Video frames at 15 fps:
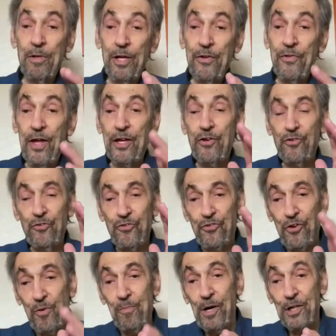thank you so
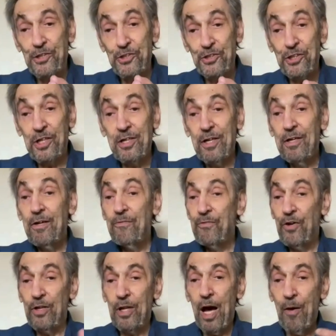much for
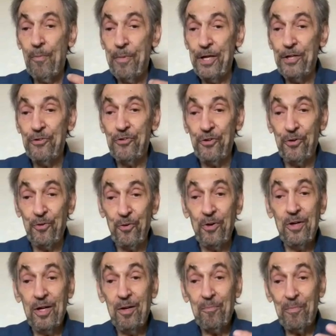allowing me to
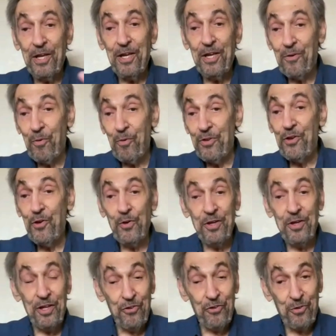be here with you in
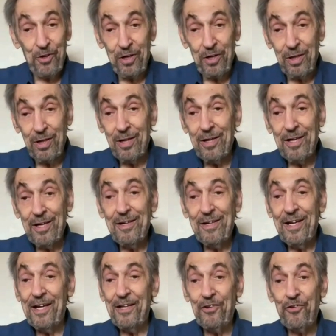Israel.
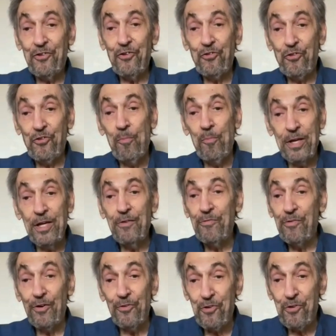And this is so
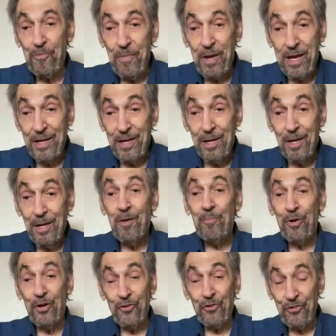meaningful to me
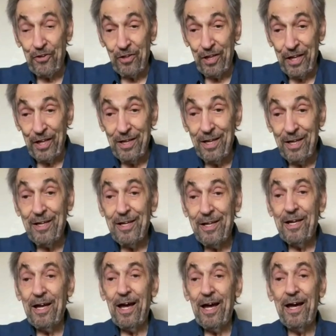personally.
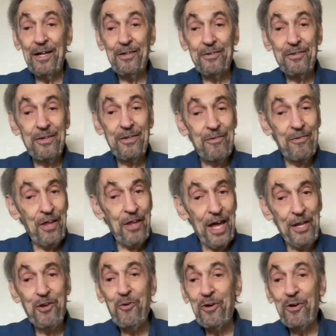And thank
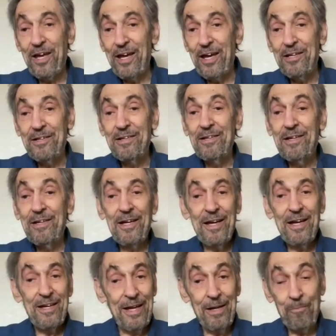you again.
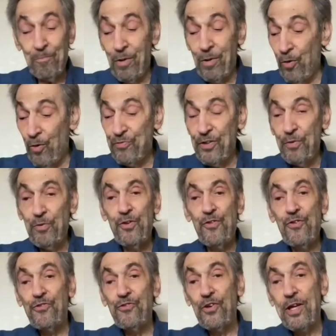And hopefully we'll do
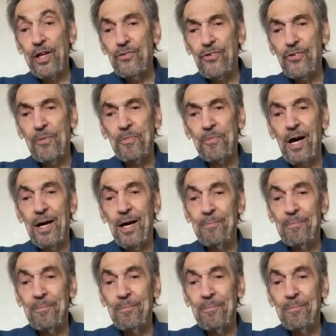this again sometime.